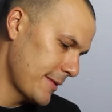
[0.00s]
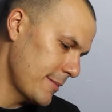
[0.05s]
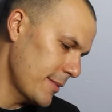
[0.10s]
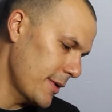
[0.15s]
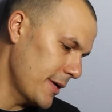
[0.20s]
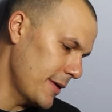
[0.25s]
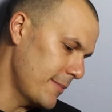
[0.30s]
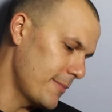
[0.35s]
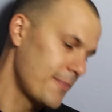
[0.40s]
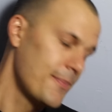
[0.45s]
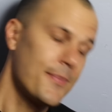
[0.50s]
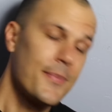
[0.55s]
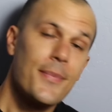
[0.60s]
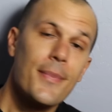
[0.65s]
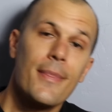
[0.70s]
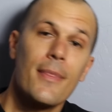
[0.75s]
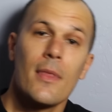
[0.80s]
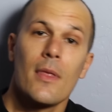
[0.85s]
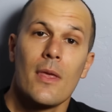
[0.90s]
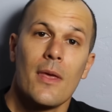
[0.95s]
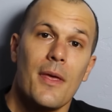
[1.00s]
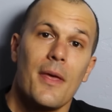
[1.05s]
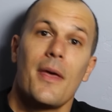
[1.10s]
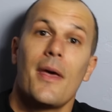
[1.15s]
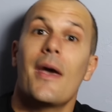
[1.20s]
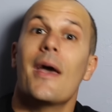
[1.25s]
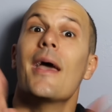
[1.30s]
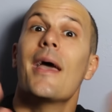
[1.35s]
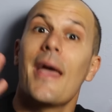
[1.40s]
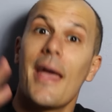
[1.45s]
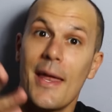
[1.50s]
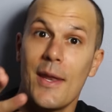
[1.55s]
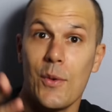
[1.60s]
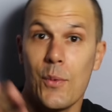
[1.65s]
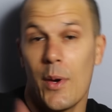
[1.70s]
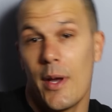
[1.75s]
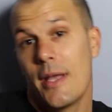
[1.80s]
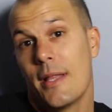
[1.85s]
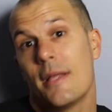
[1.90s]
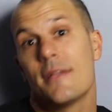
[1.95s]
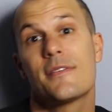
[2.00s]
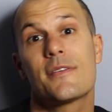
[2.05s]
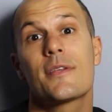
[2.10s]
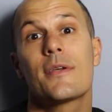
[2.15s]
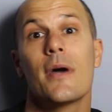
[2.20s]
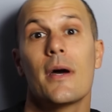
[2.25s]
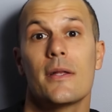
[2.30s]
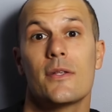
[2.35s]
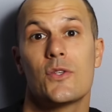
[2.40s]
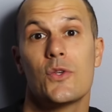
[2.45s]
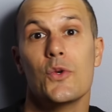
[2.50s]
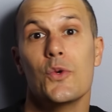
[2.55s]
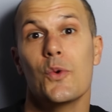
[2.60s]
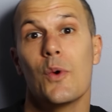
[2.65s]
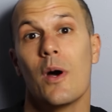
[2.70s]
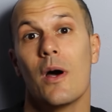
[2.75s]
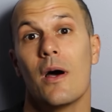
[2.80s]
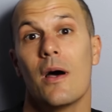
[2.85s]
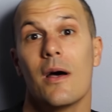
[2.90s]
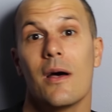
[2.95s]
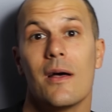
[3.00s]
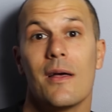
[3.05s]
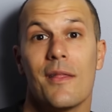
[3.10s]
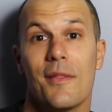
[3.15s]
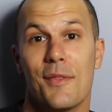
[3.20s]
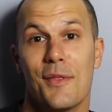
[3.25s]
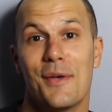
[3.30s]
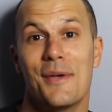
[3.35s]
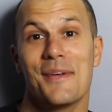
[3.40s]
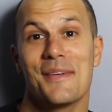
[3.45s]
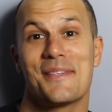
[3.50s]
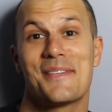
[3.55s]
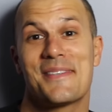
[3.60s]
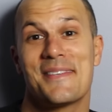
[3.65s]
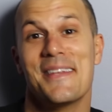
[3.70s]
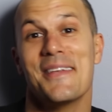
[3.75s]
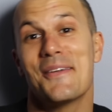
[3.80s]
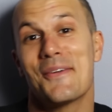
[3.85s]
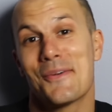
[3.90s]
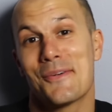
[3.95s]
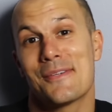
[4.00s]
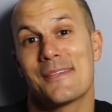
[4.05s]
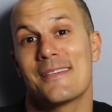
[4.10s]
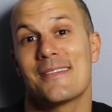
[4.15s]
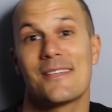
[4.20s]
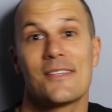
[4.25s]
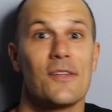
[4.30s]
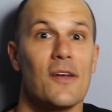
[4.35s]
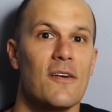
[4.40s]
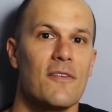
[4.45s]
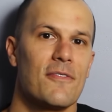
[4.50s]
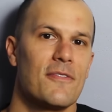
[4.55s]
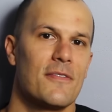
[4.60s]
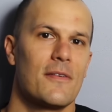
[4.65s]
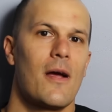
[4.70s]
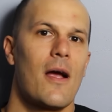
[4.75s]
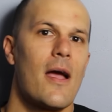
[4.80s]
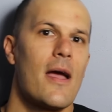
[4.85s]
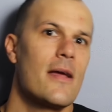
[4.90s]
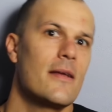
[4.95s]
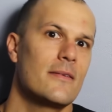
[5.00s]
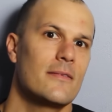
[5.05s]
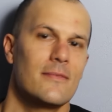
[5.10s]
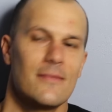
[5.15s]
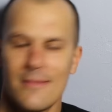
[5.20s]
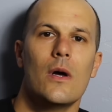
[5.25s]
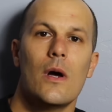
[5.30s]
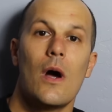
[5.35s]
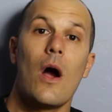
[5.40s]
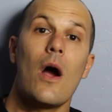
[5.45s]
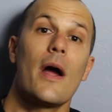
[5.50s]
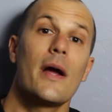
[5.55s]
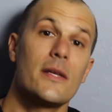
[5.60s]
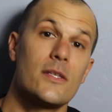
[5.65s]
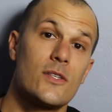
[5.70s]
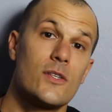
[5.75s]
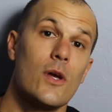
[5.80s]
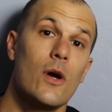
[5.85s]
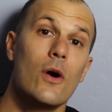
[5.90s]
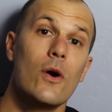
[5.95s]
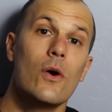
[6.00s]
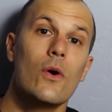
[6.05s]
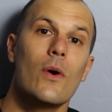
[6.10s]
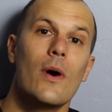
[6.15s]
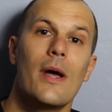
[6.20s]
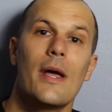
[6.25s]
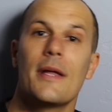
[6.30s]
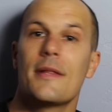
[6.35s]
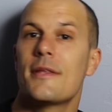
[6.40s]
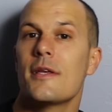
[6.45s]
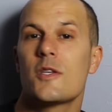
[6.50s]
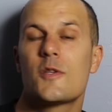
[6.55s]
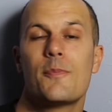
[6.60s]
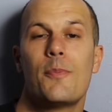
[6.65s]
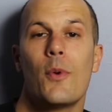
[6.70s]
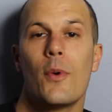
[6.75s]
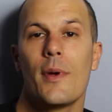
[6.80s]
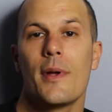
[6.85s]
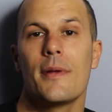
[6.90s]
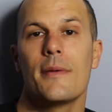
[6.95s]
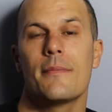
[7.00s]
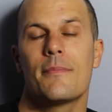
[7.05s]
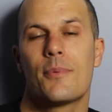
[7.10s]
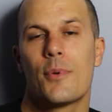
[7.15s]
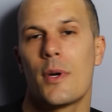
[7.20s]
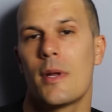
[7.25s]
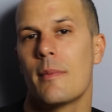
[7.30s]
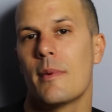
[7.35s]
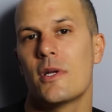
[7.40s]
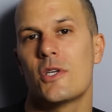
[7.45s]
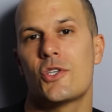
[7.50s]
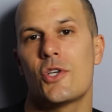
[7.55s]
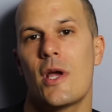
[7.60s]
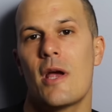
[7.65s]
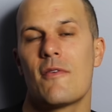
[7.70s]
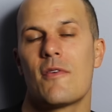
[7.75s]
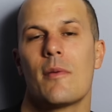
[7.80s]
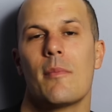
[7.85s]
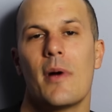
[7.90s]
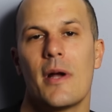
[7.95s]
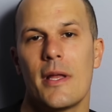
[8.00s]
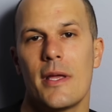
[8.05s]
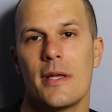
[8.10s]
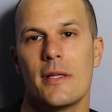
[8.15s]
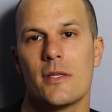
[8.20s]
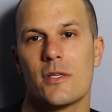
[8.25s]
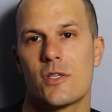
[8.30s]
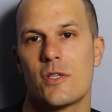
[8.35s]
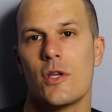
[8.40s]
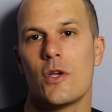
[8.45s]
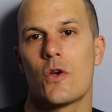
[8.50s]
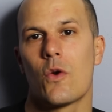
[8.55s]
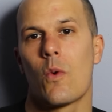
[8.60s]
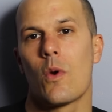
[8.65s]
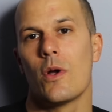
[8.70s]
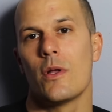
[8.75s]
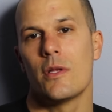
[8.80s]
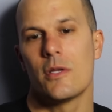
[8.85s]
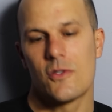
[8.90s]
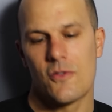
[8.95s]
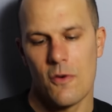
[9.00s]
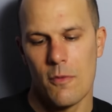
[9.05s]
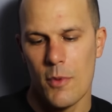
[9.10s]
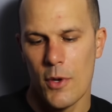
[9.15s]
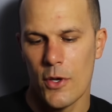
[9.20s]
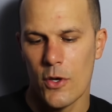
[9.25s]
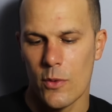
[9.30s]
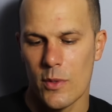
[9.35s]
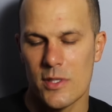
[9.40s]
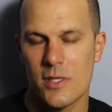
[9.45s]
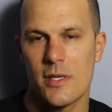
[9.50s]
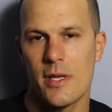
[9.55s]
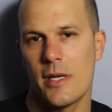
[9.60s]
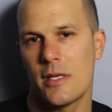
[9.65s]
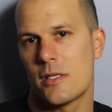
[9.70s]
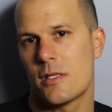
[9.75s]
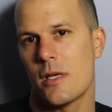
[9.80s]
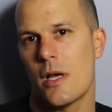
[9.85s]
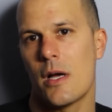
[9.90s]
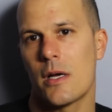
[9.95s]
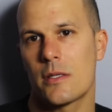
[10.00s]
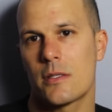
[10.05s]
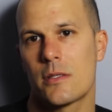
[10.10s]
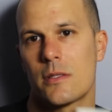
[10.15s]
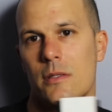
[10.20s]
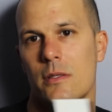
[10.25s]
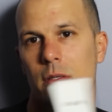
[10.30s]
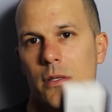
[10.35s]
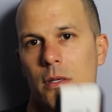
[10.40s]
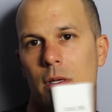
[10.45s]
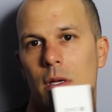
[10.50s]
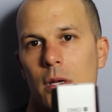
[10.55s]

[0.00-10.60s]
But anyway, let's cut to the sneakers and stuff, all right? All right, so at this point, pretty much everybody in the sneaker world is familiar with Stance socks.